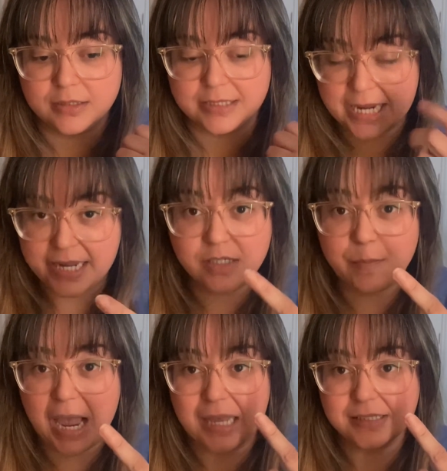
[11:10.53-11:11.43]
days
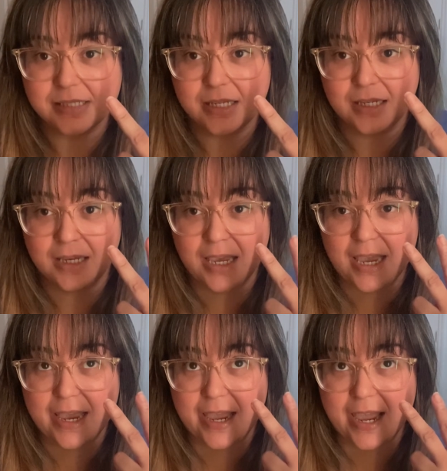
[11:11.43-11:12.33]
passing
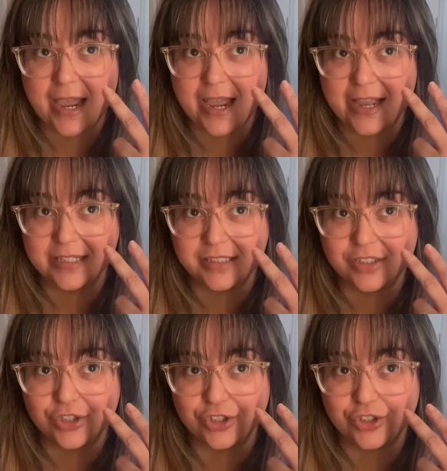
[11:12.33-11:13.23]
and
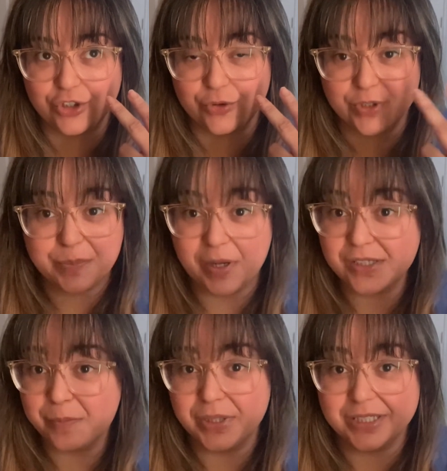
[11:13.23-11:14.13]
your
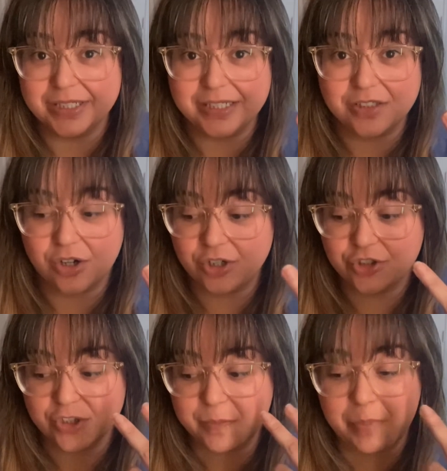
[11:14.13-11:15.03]
responsibilities are
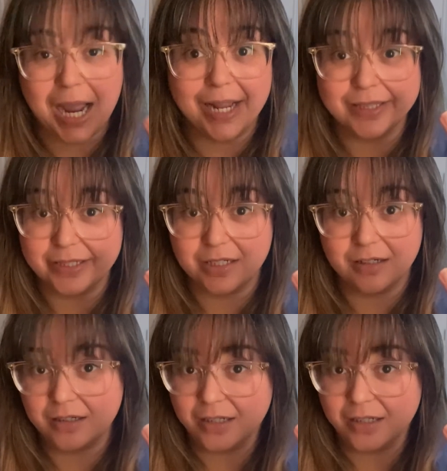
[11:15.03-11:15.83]
just piling,